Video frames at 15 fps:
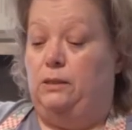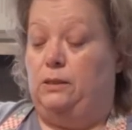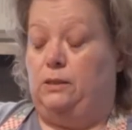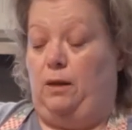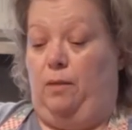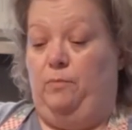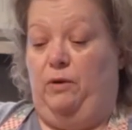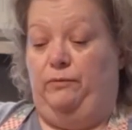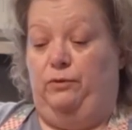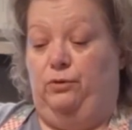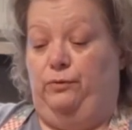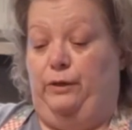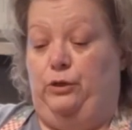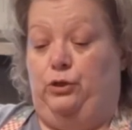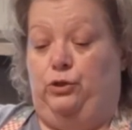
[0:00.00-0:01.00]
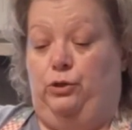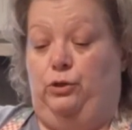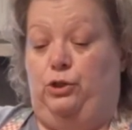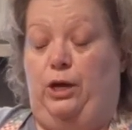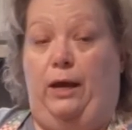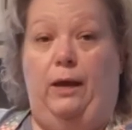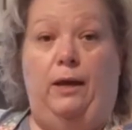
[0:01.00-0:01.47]
Some of the
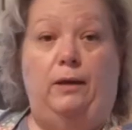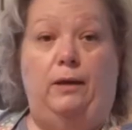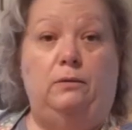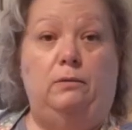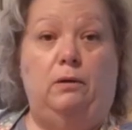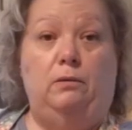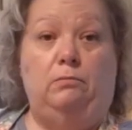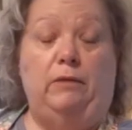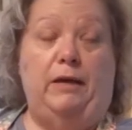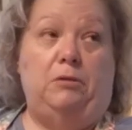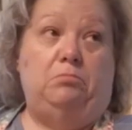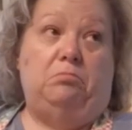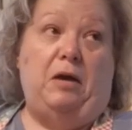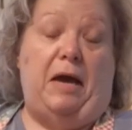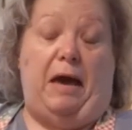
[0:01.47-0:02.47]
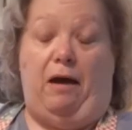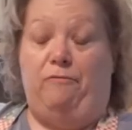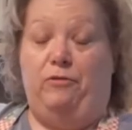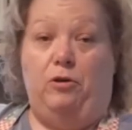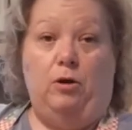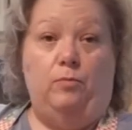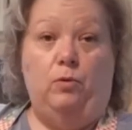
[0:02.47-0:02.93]
research had like a
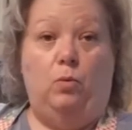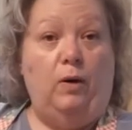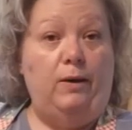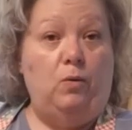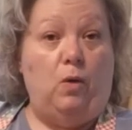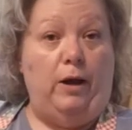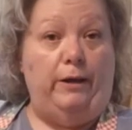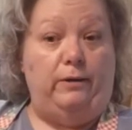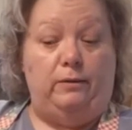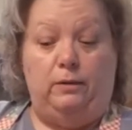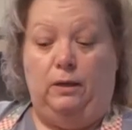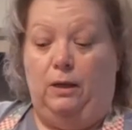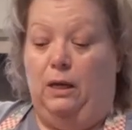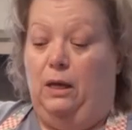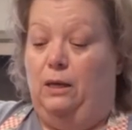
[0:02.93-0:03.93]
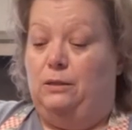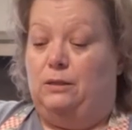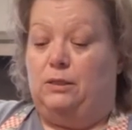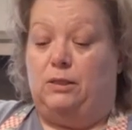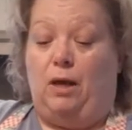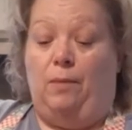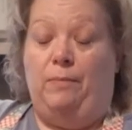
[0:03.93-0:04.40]
half a cup of white wine.
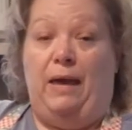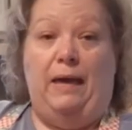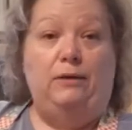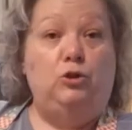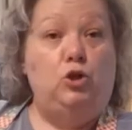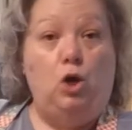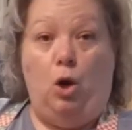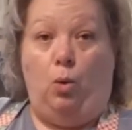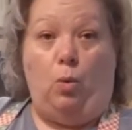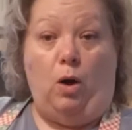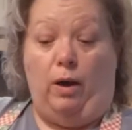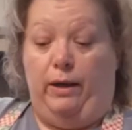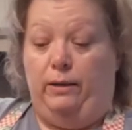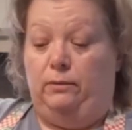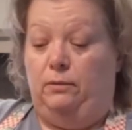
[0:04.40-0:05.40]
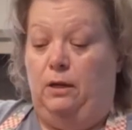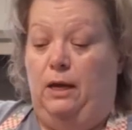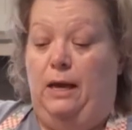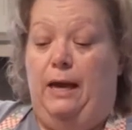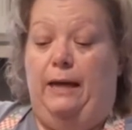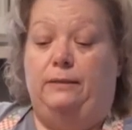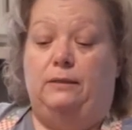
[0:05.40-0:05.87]
Some had no wine,
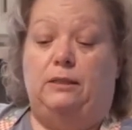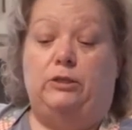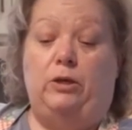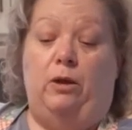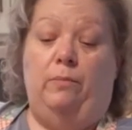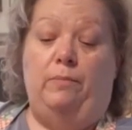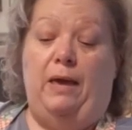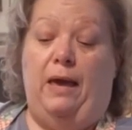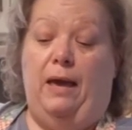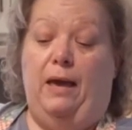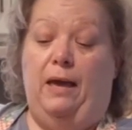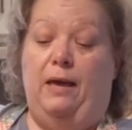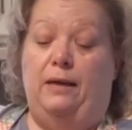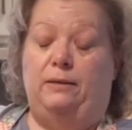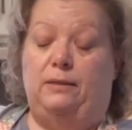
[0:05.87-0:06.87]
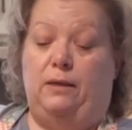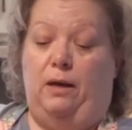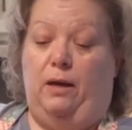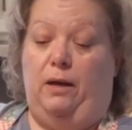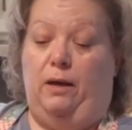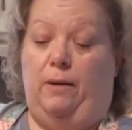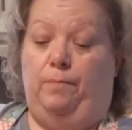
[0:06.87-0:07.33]
and some had
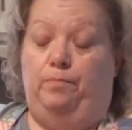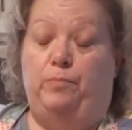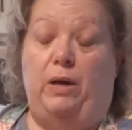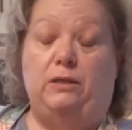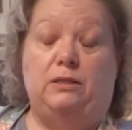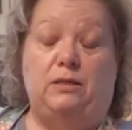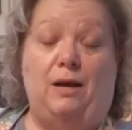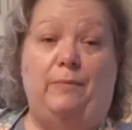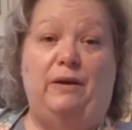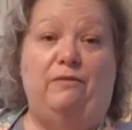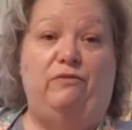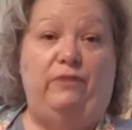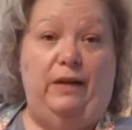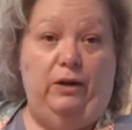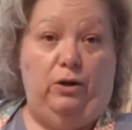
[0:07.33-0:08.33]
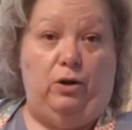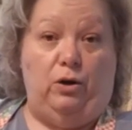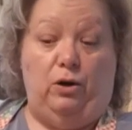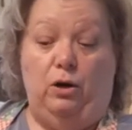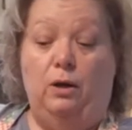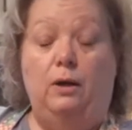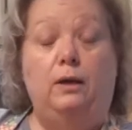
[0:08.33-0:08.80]
balsamic
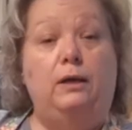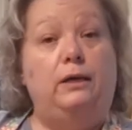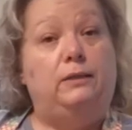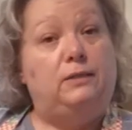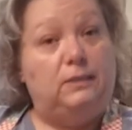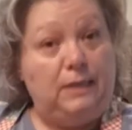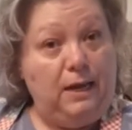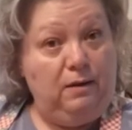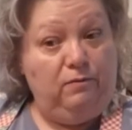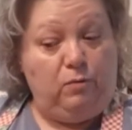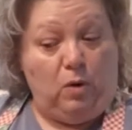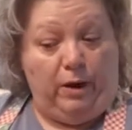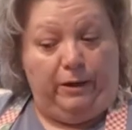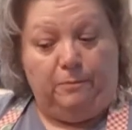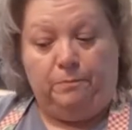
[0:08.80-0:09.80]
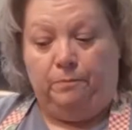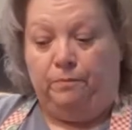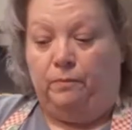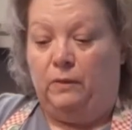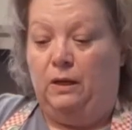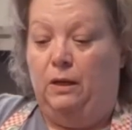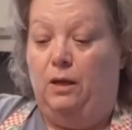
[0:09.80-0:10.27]
vinegar instead of wine.
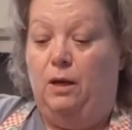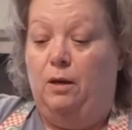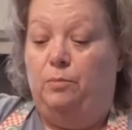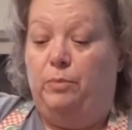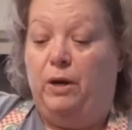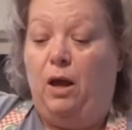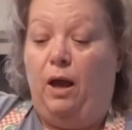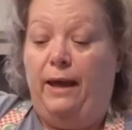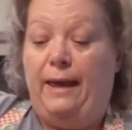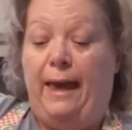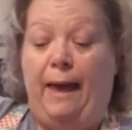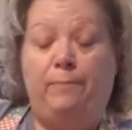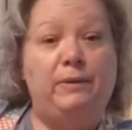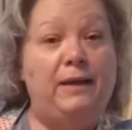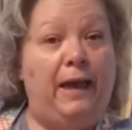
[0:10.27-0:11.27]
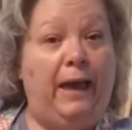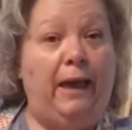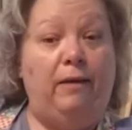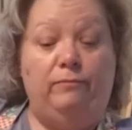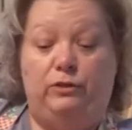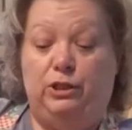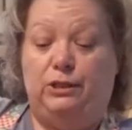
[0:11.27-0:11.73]
But I happen to
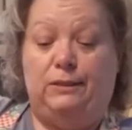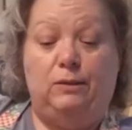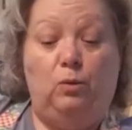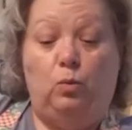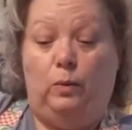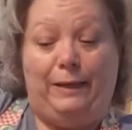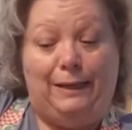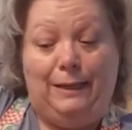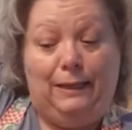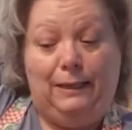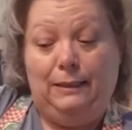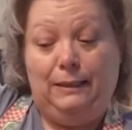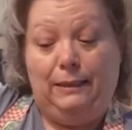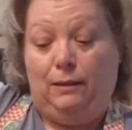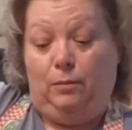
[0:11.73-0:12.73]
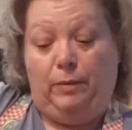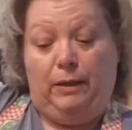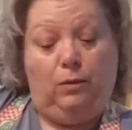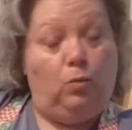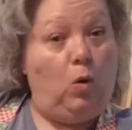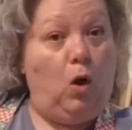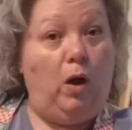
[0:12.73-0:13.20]
have just a wee little
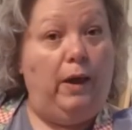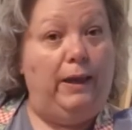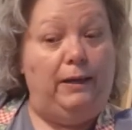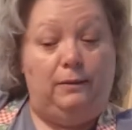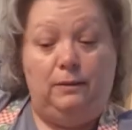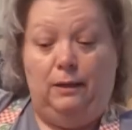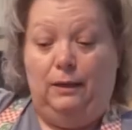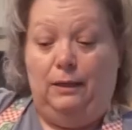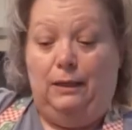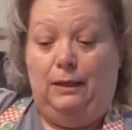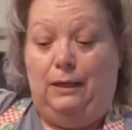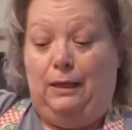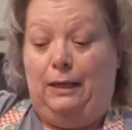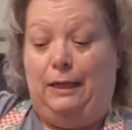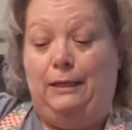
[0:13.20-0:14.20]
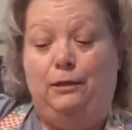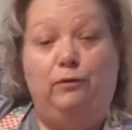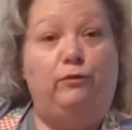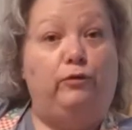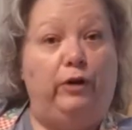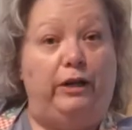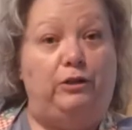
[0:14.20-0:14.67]
bit of wine in
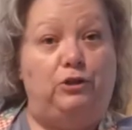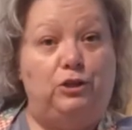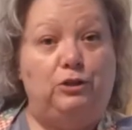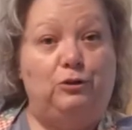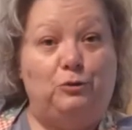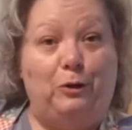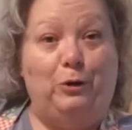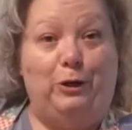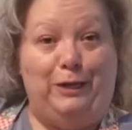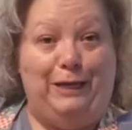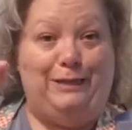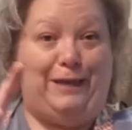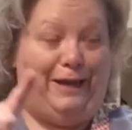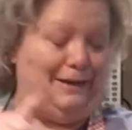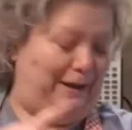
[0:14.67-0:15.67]
the fridge, so I'm going to get that